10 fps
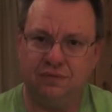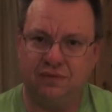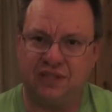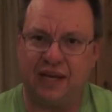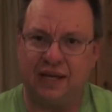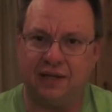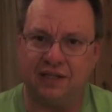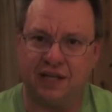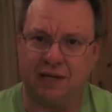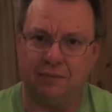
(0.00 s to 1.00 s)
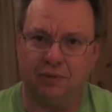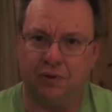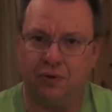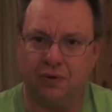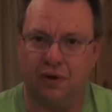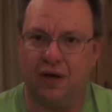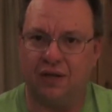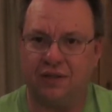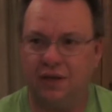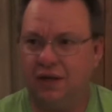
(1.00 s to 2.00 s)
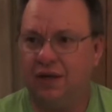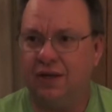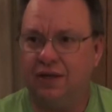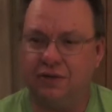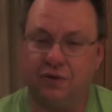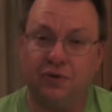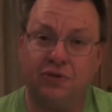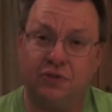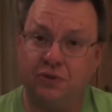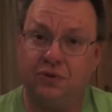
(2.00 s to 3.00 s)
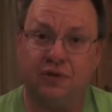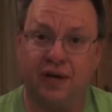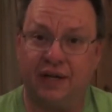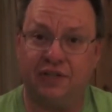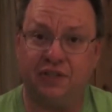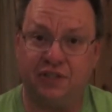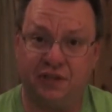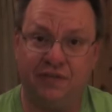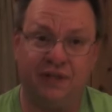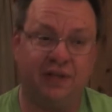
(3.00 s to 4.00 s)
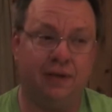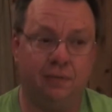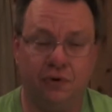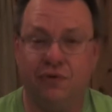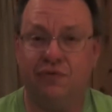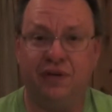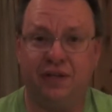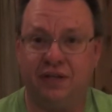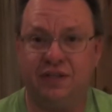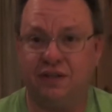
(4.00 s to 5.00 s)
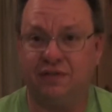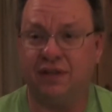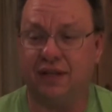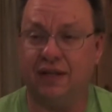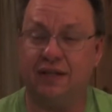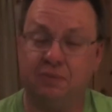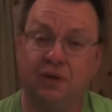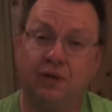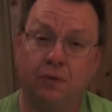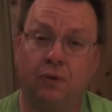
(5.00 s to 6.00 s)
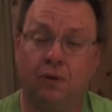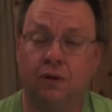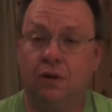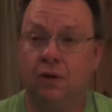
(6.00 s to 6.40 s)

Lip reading: sand is getting blown across. So those dunes are actually shifting and moving and stuff like that. It's pretty cool.